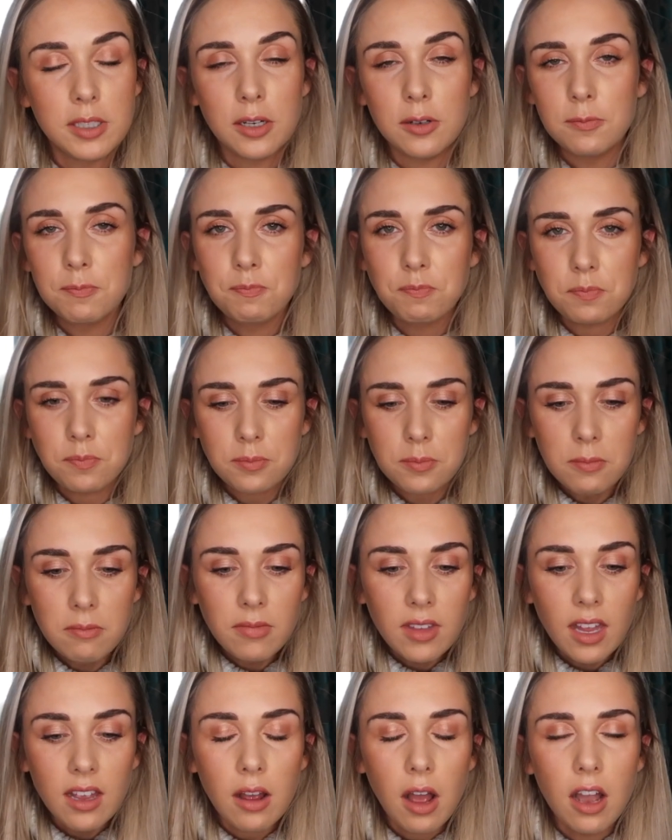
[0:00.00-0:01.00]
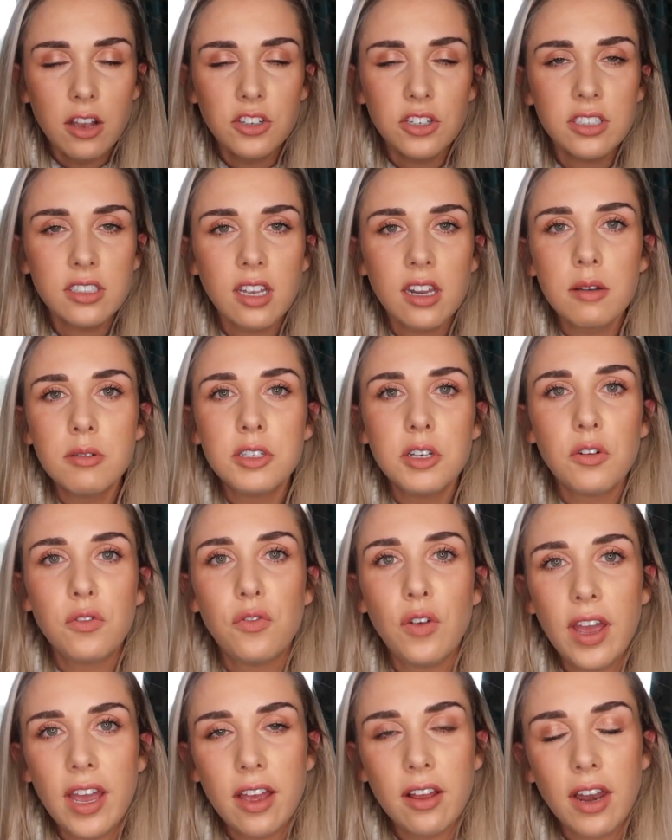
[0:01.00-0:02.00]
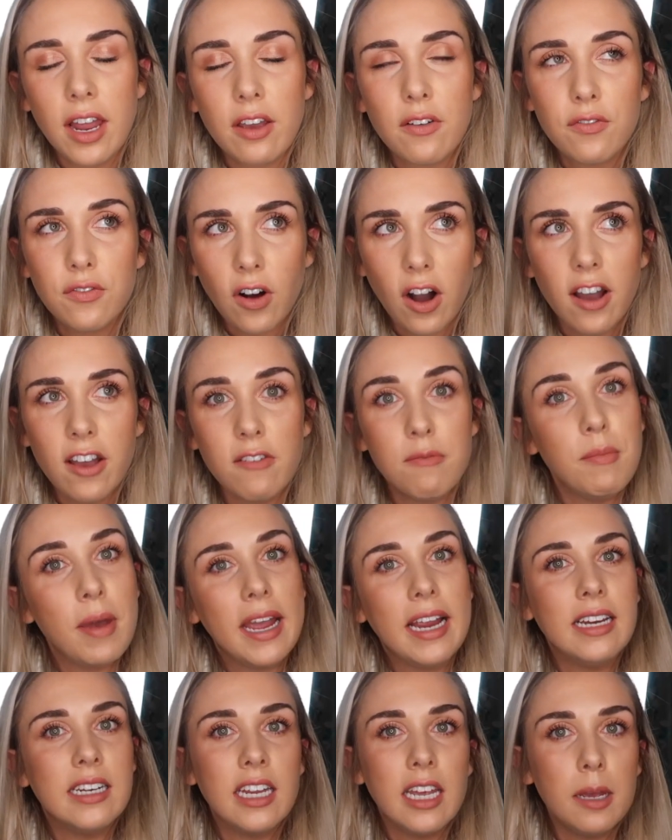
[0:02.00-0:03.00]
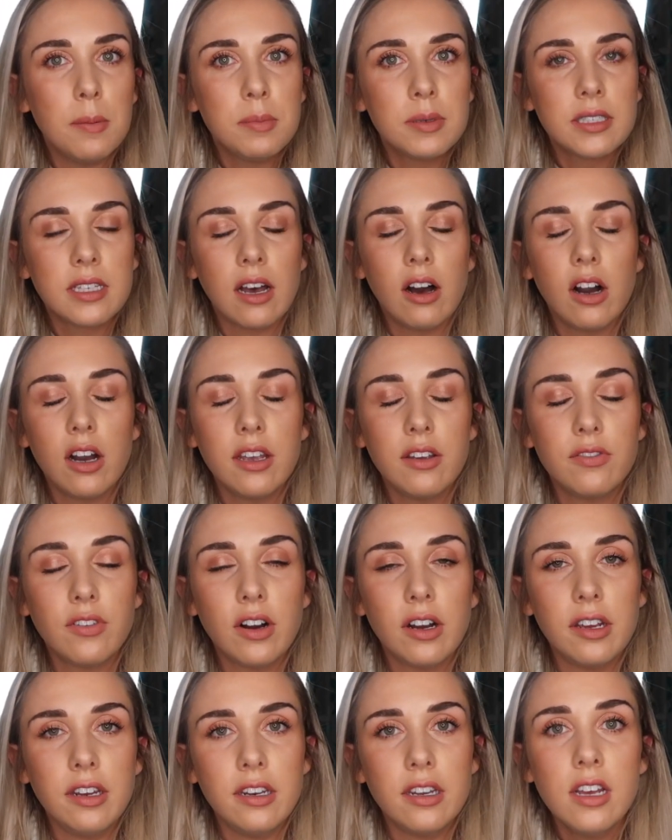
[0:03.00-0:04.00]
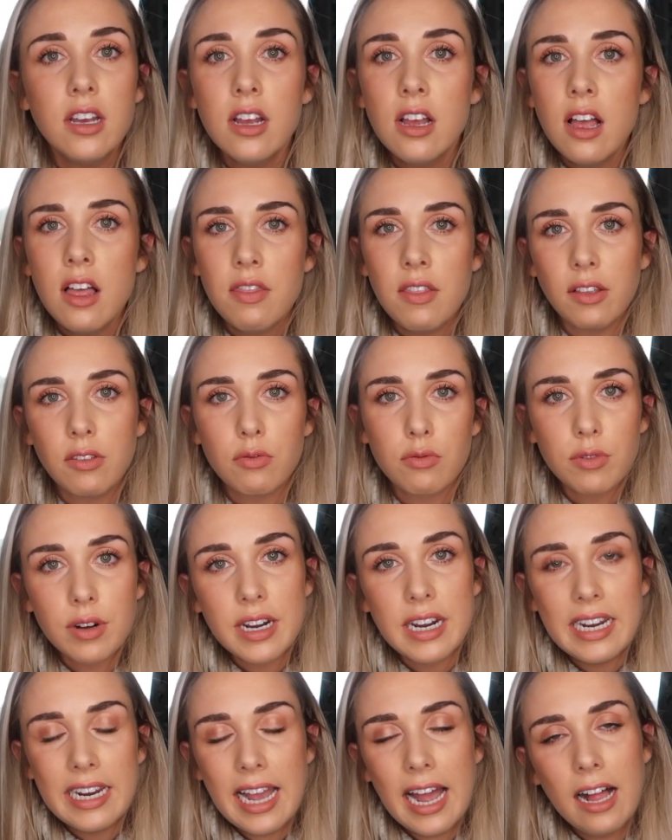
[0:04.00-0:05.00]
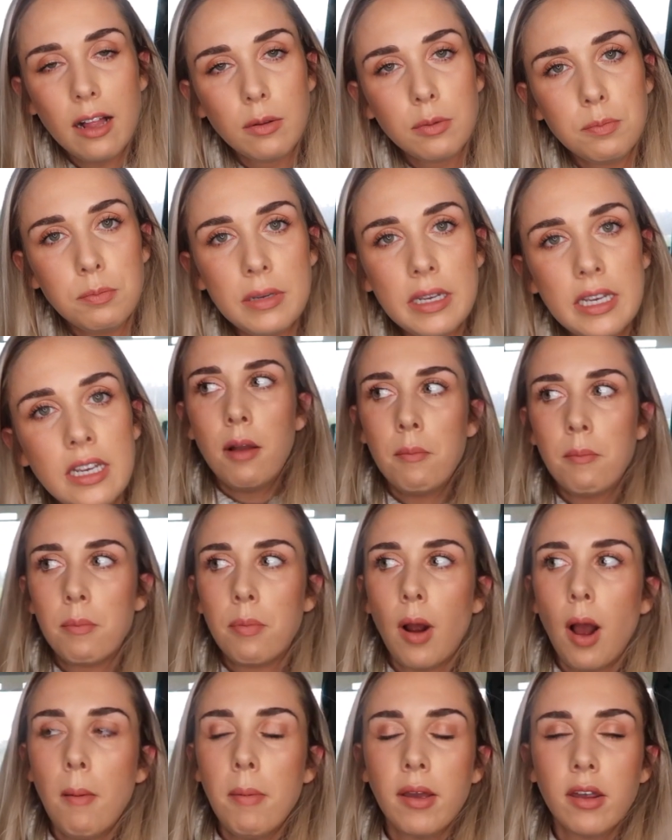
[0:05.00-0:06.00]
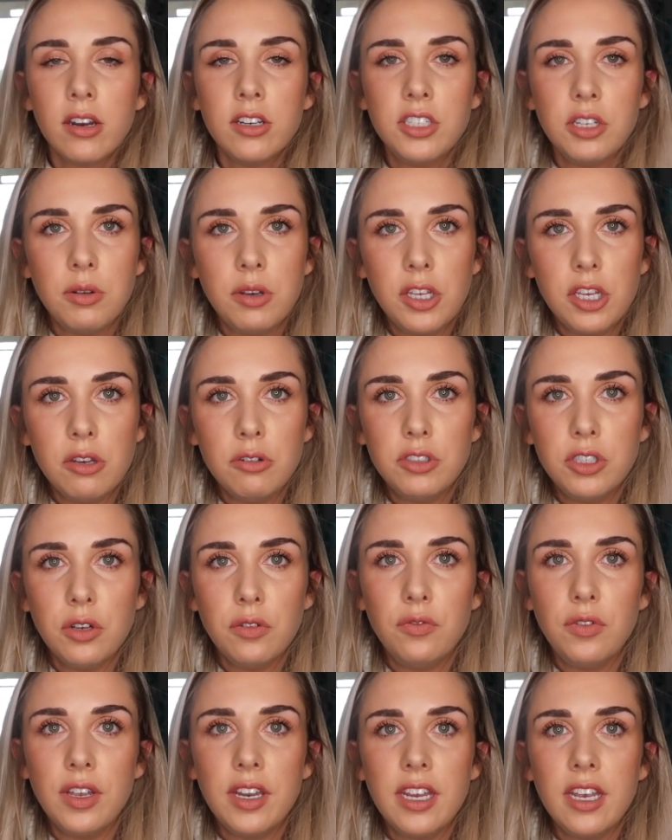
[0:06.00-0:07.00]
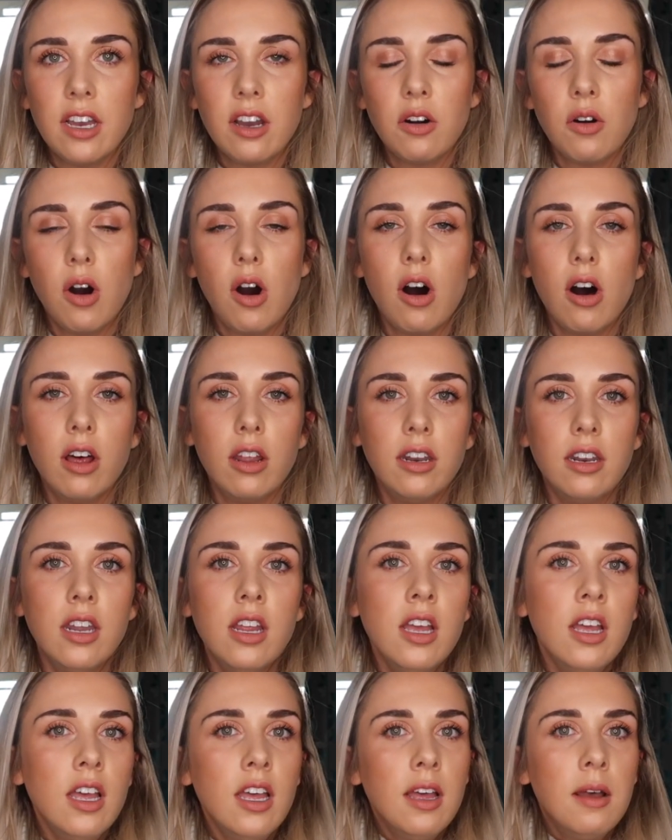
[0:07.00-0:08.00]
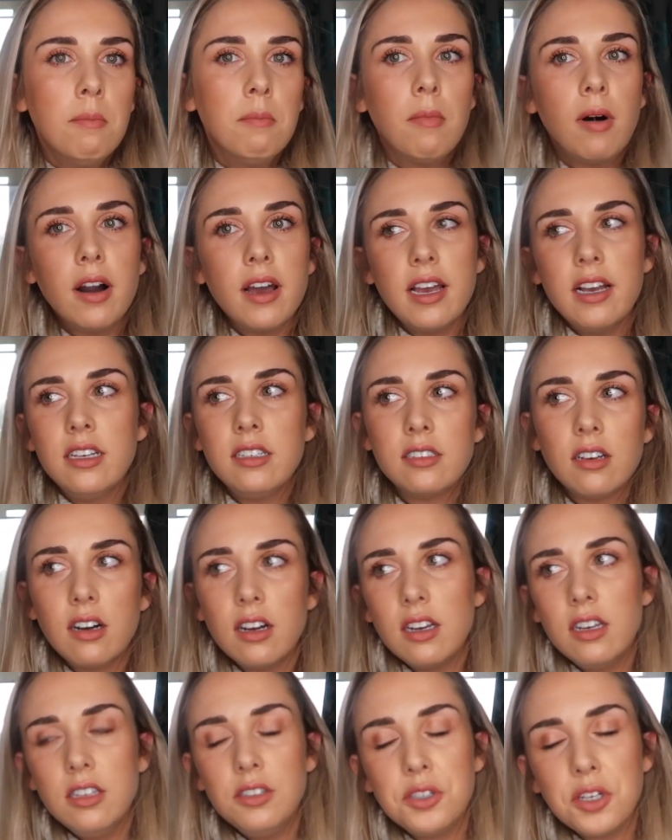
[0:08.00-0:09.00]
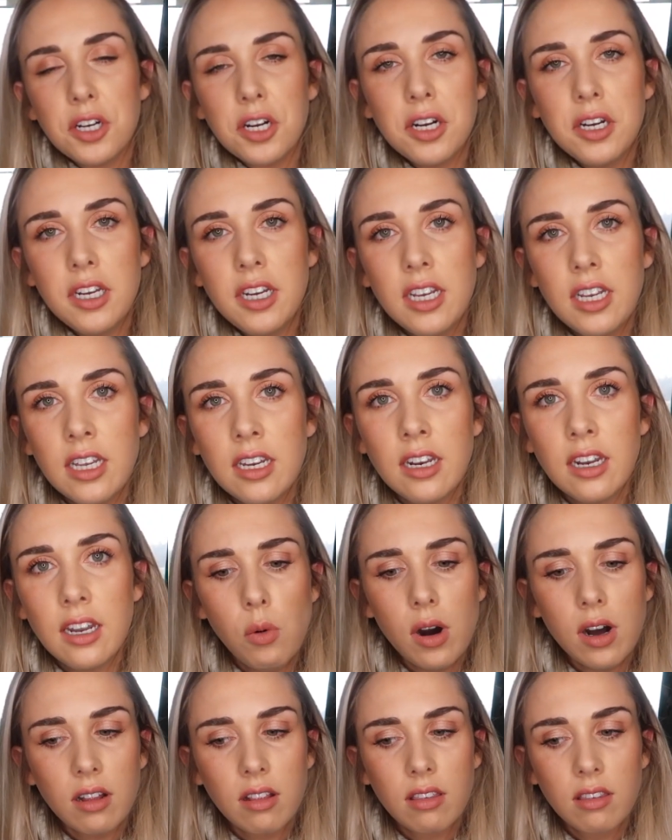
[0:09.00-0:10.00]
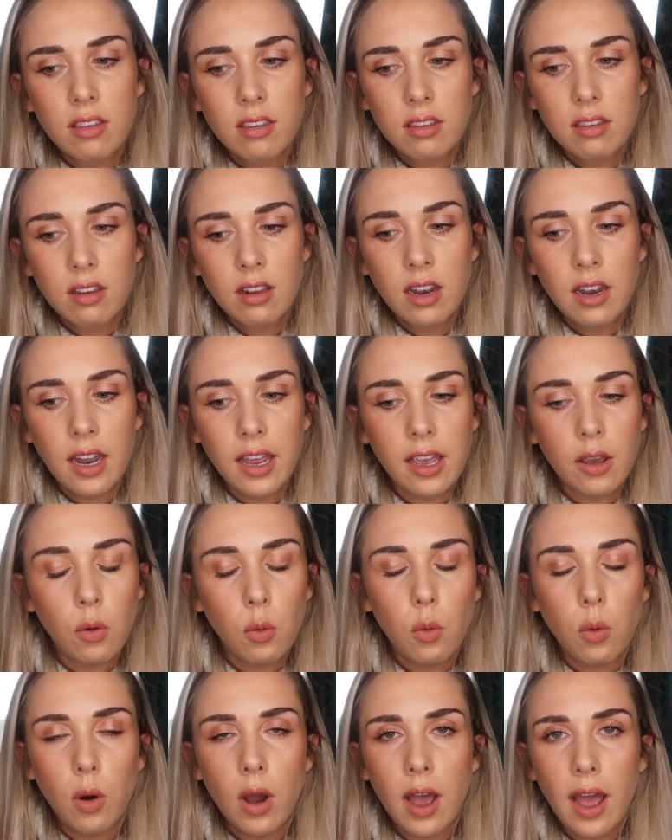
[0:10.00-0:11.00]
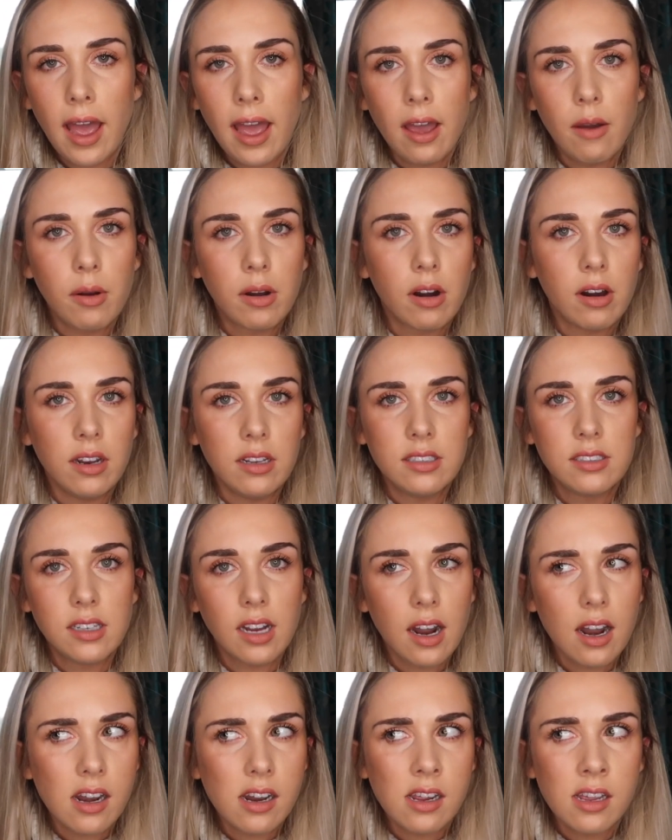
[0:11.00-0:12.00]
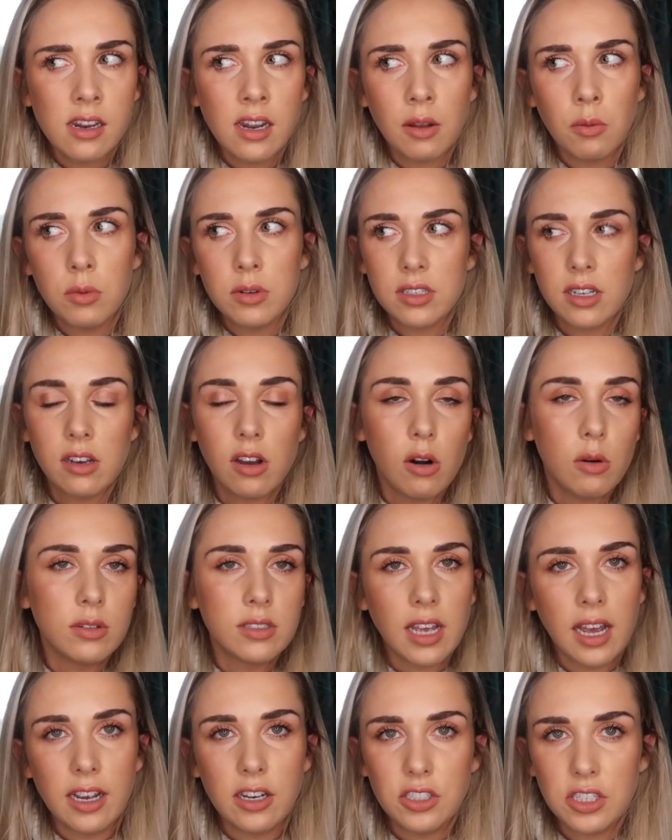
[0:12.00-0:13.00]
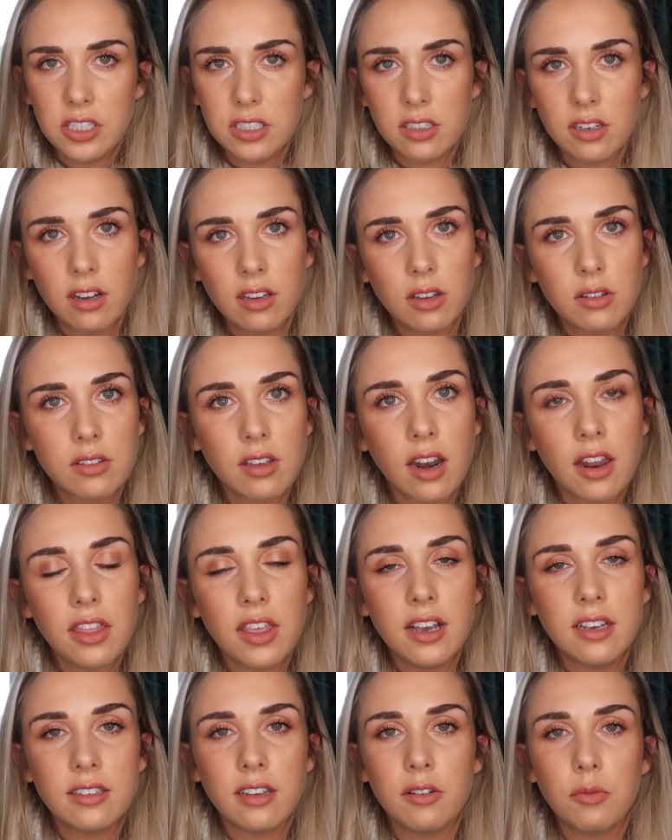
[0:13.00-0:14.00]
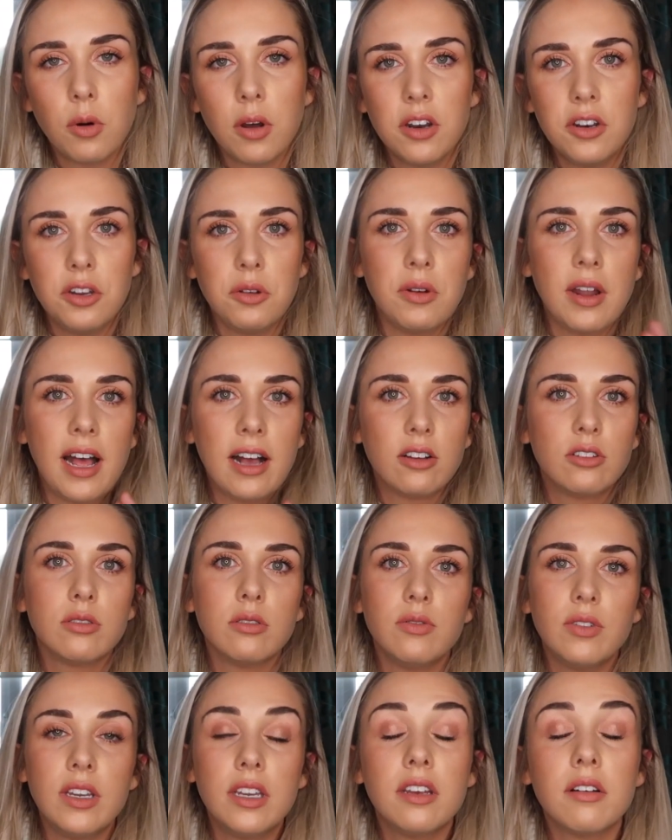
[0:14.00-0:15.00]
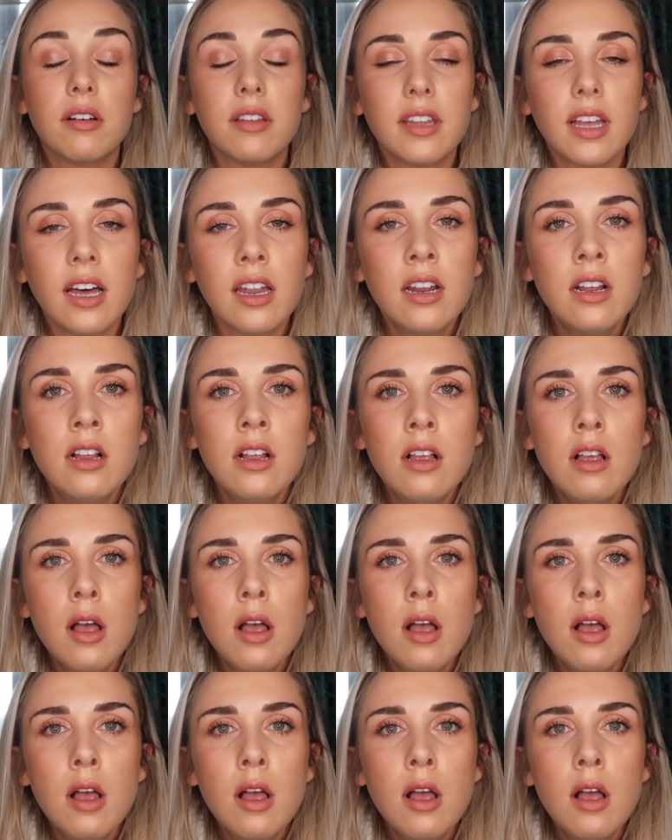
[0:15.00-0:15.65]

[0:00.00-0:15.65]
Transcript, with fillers: So I just thought I would do like 5 main tips that I find that's really helped me. I'm probably going to do a YouTube video on my anxiety journey and what's like how it kind of started and was I always anxious and all those kind of things. I want to do an actual video on that,